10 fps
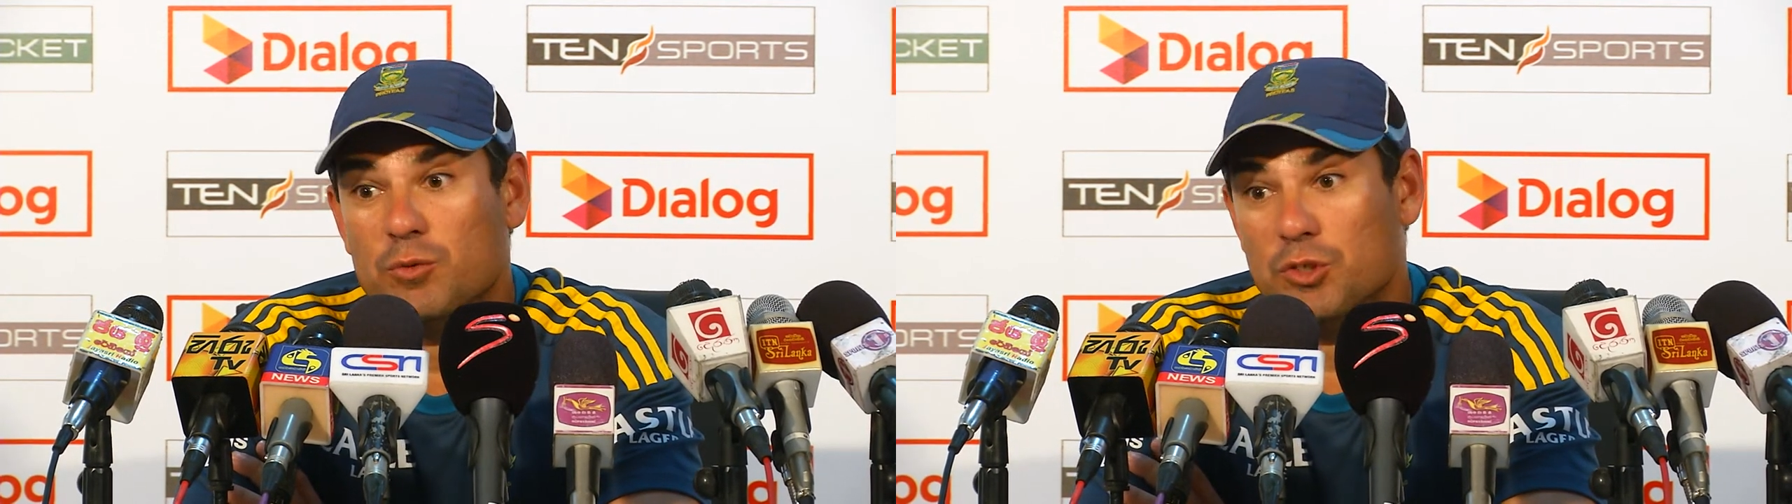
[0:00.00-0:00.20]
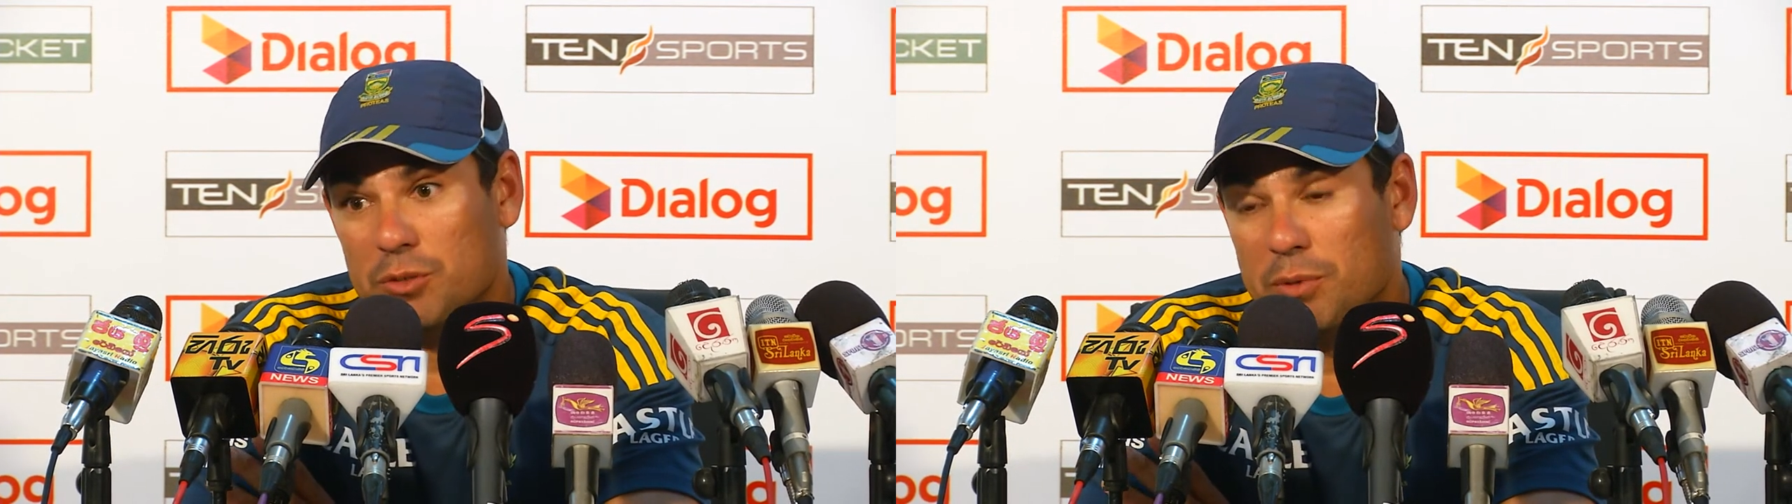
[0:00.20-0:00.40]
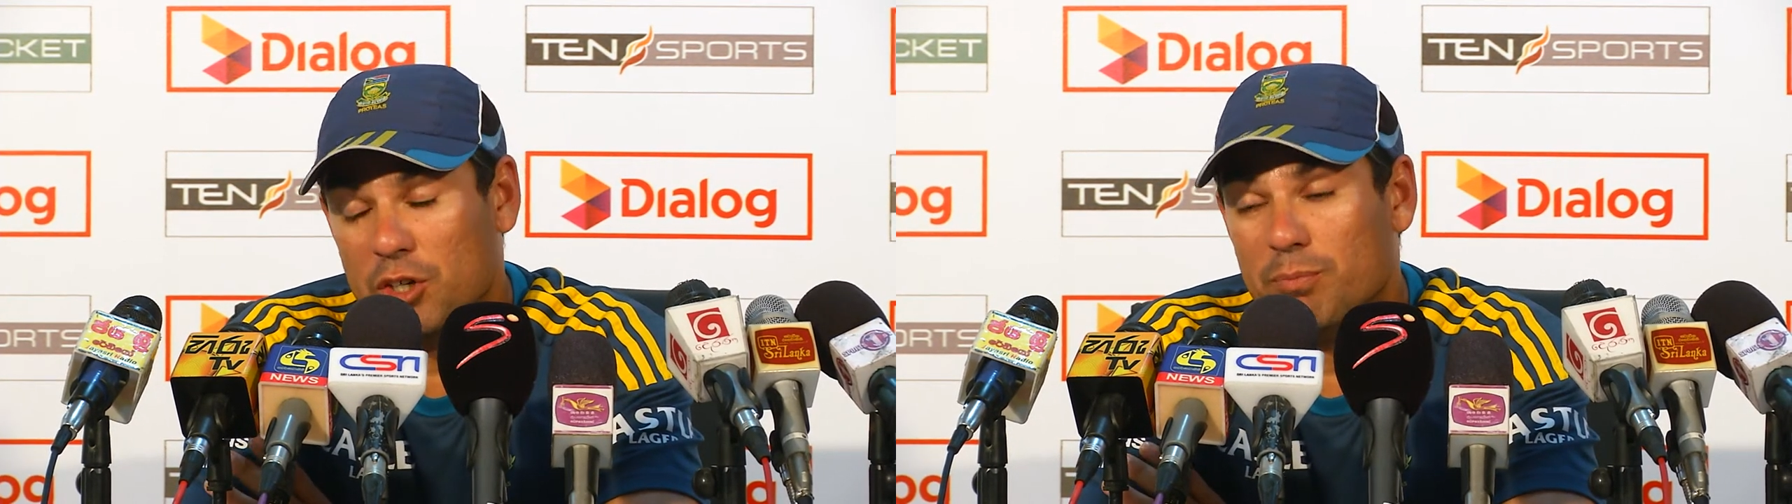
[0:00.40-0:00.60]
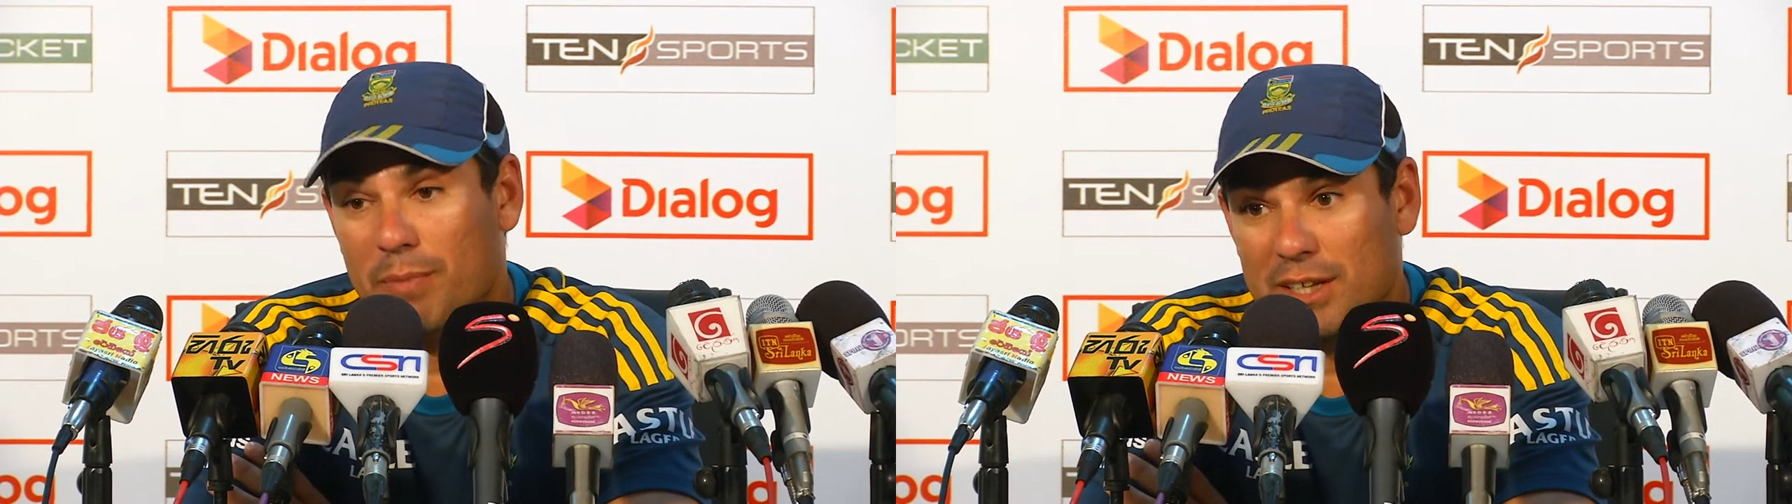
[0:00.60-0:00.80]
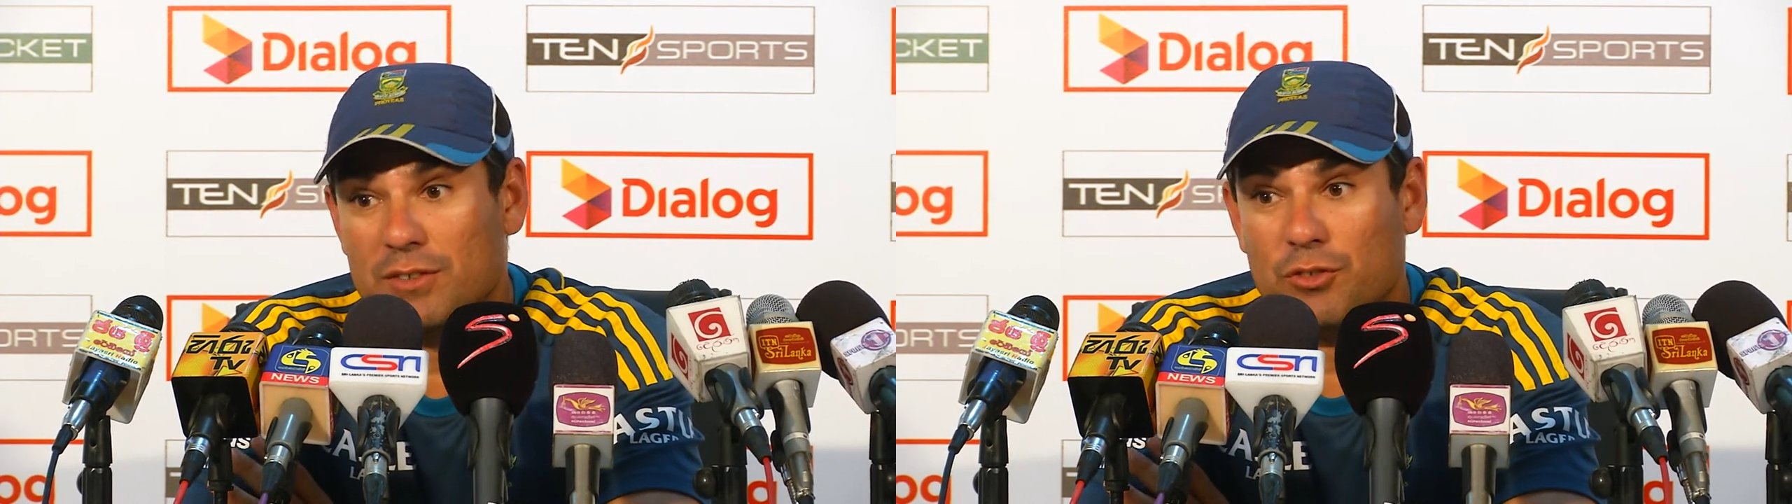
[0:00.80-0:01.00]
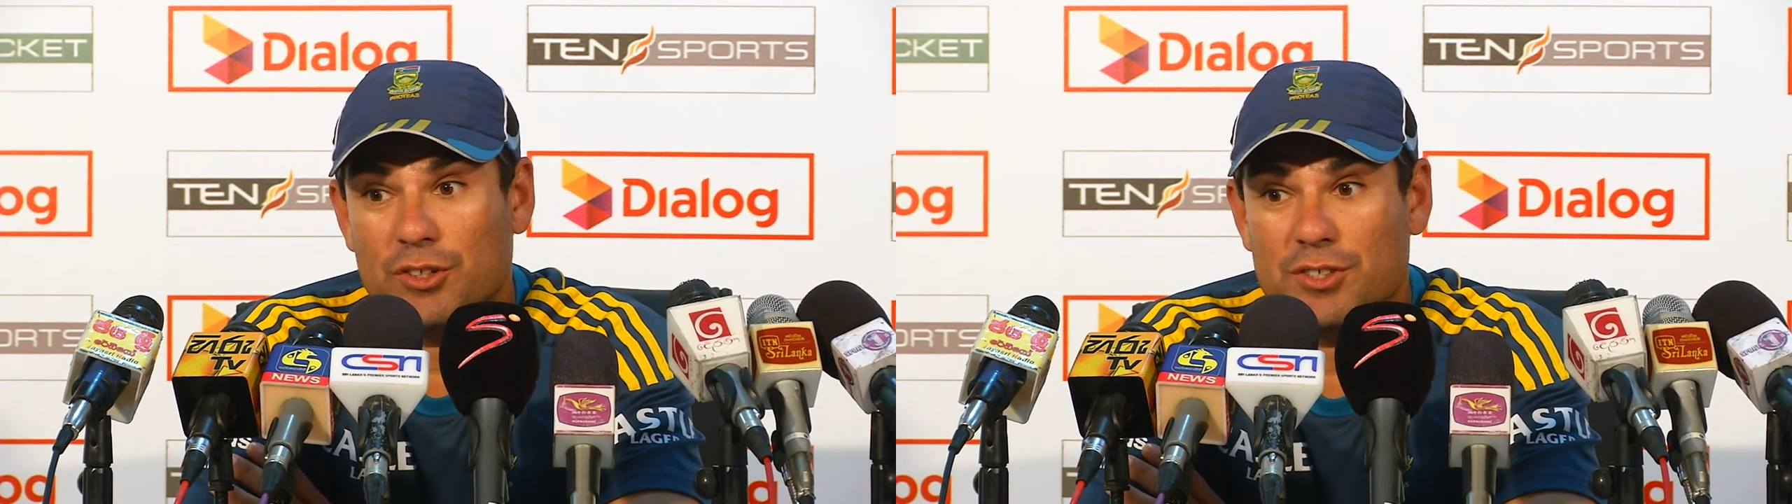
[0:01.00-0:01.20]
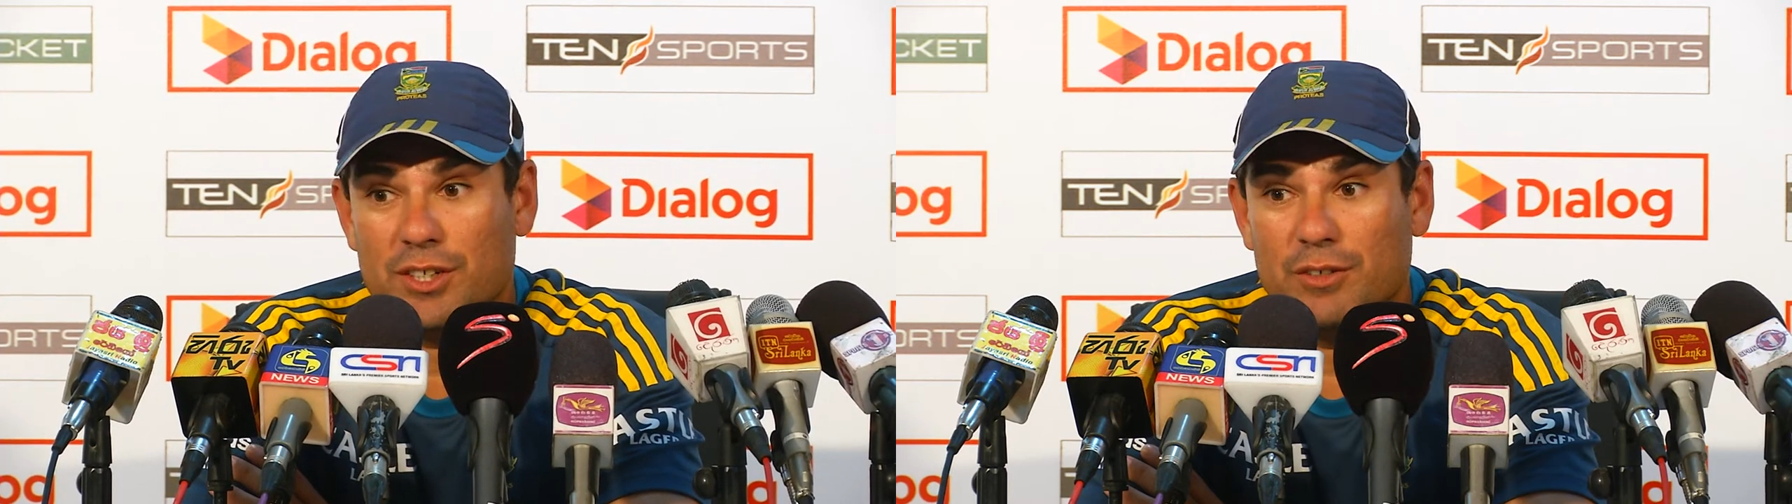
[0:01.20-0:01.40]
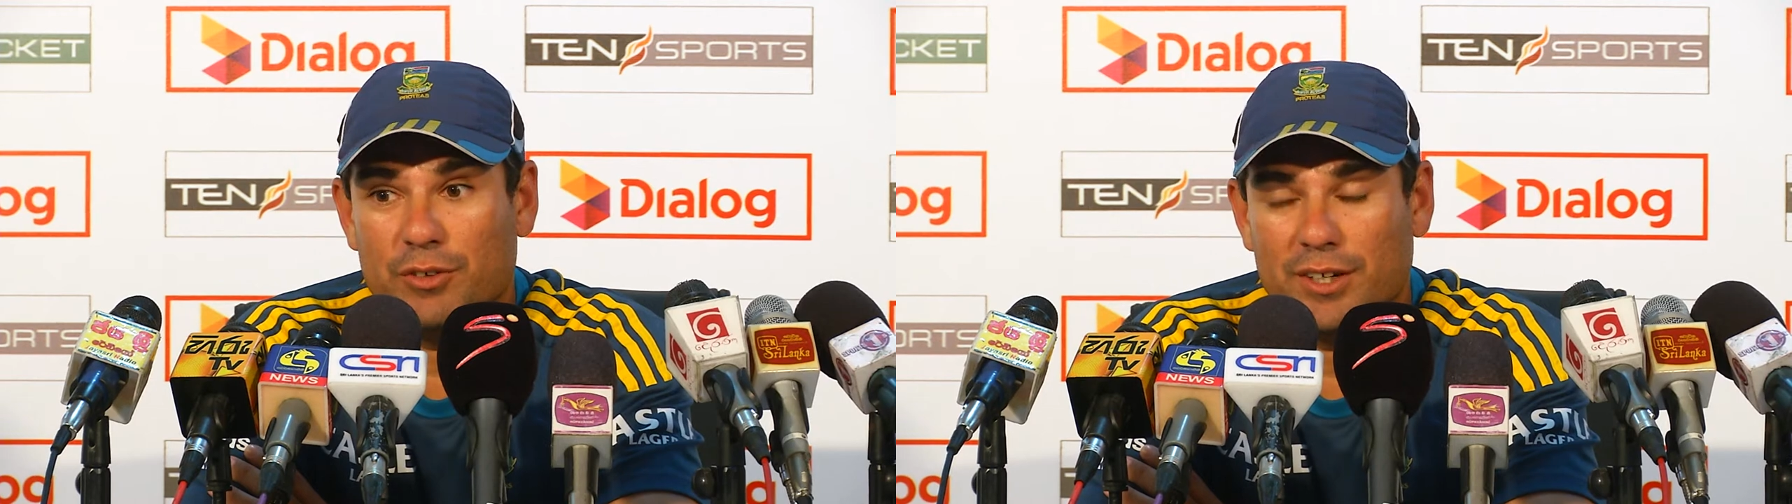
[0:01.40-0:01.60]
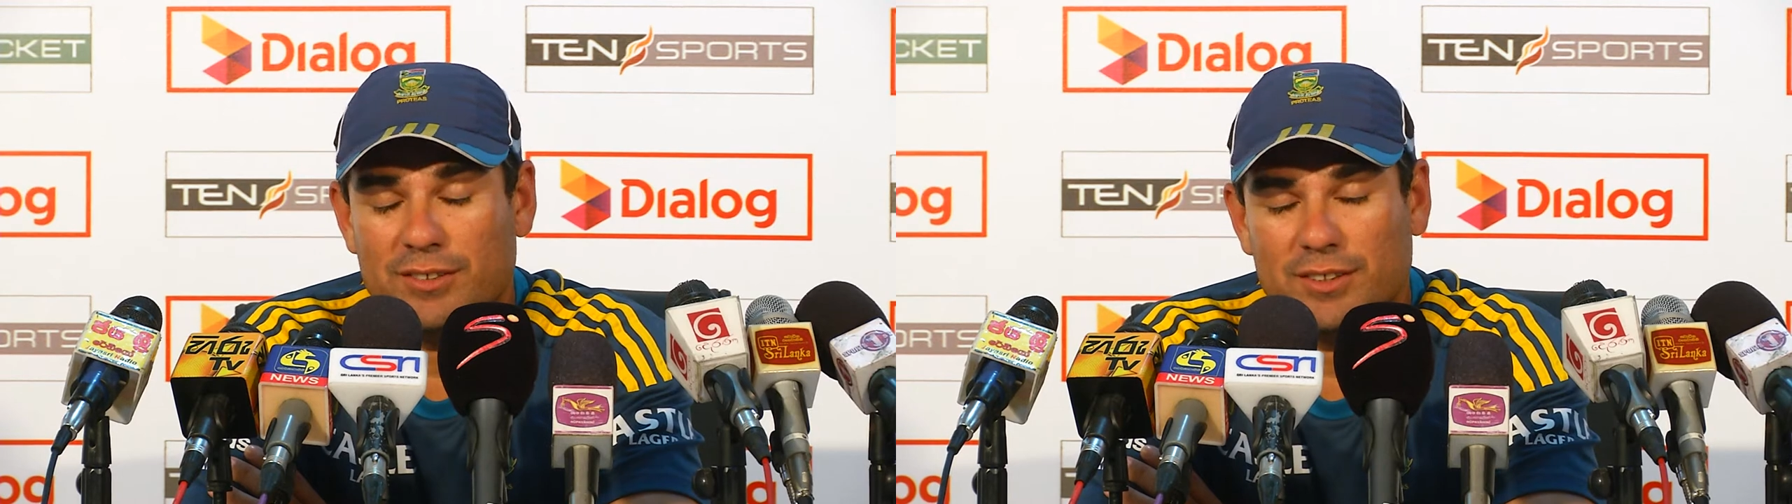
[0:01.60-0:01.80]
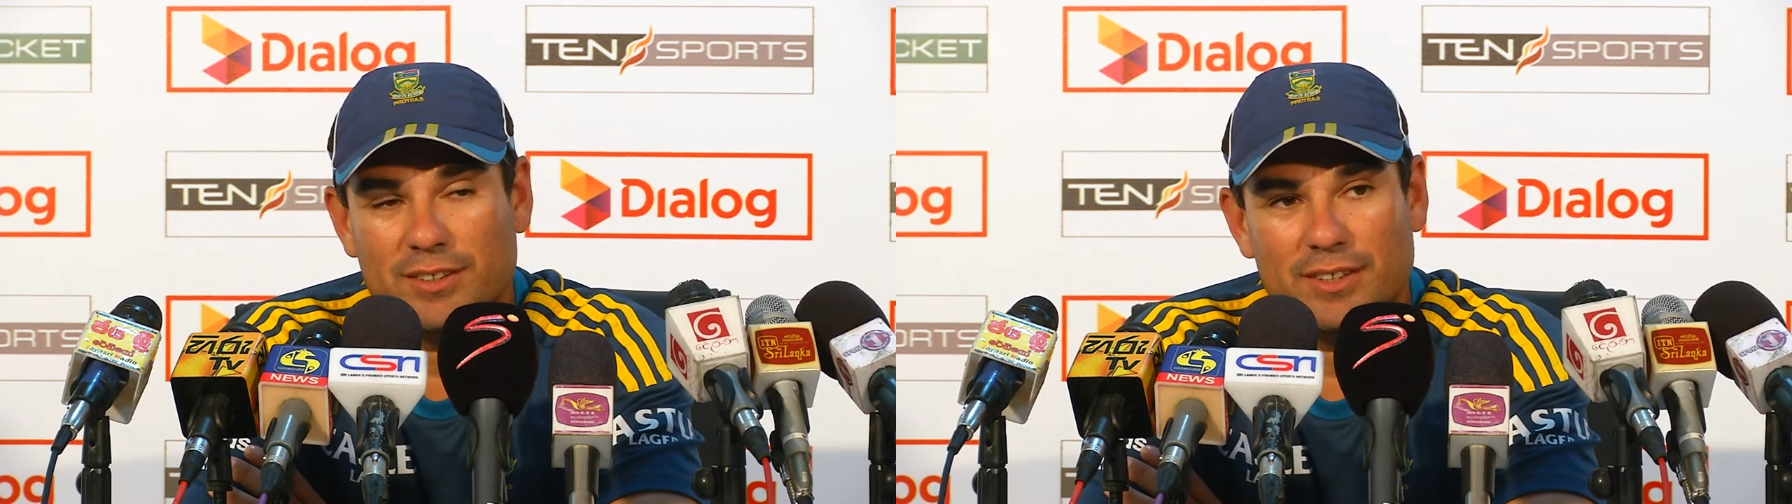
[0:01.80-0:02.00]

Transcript: which is a bit of massive concern for us.